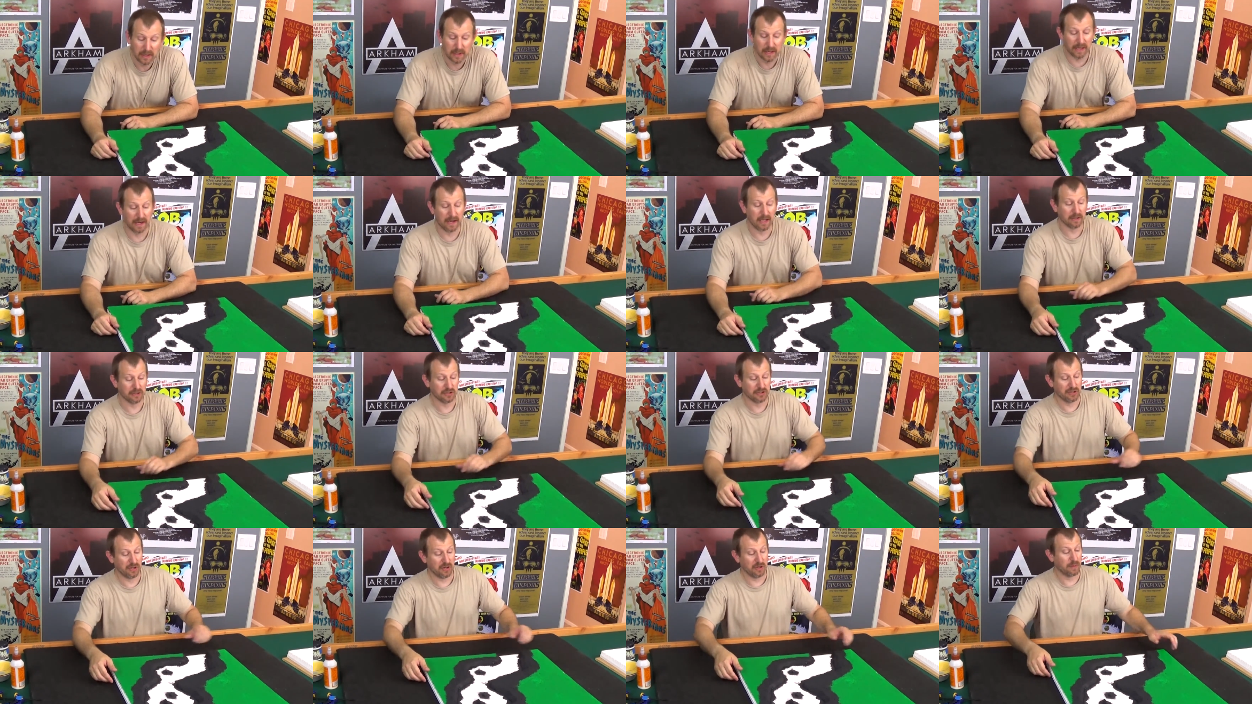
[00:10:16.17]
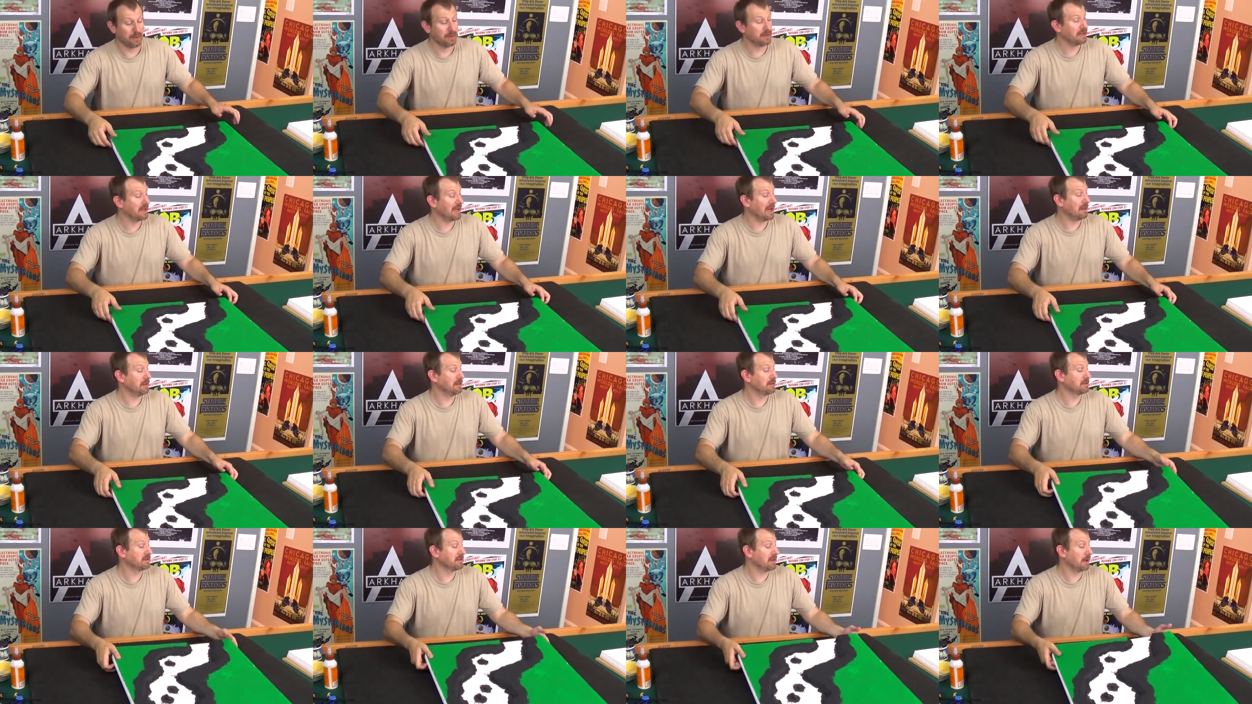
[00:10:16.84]
and I'll show you what
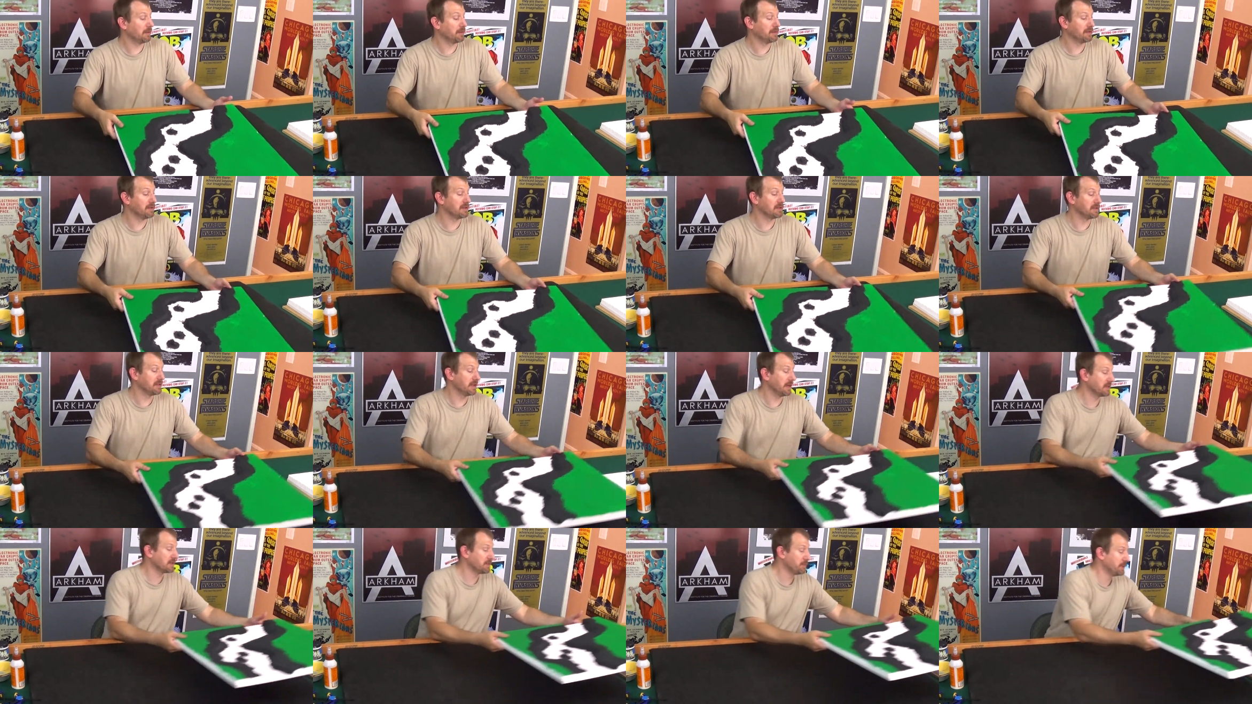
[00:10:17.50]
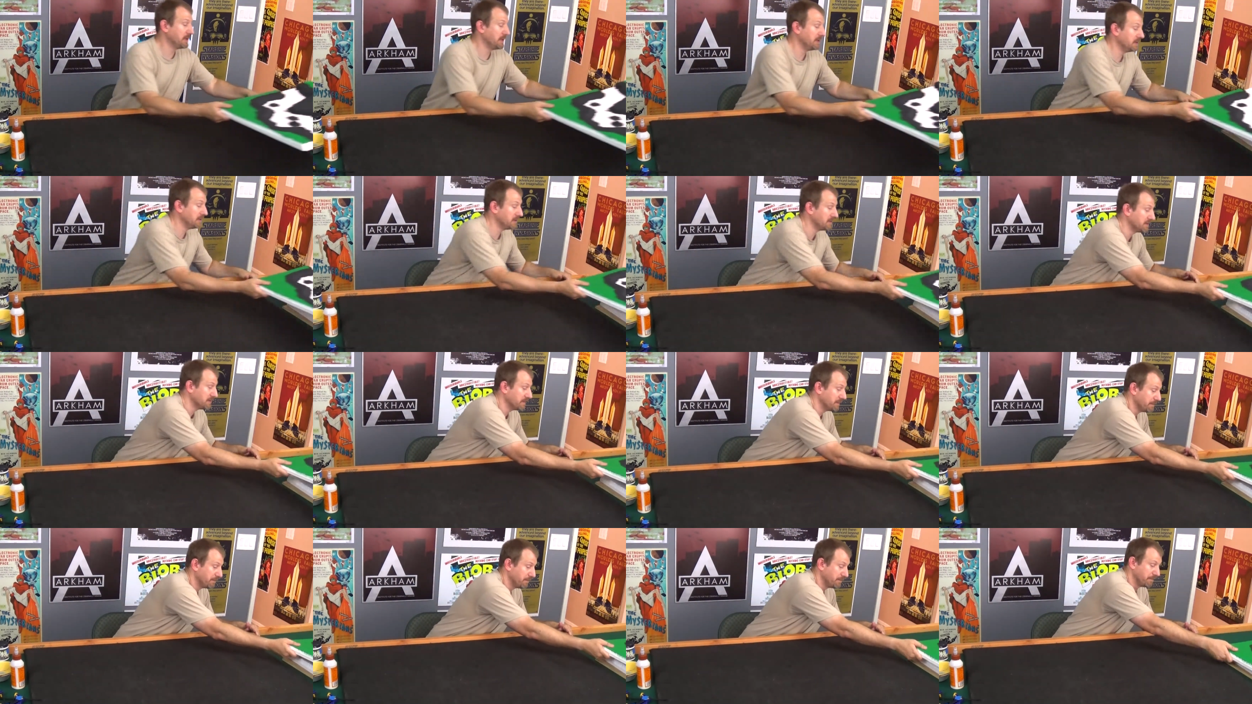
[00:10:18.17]
that looks like with this next
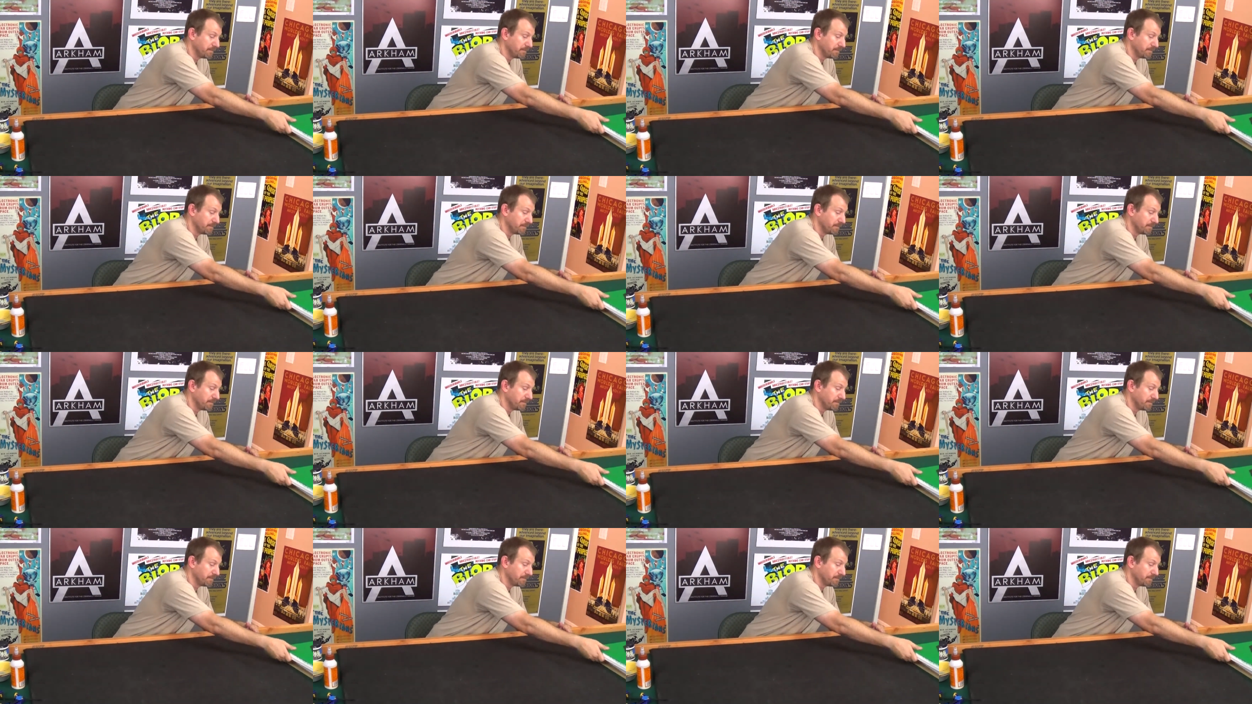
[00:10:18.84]
piece.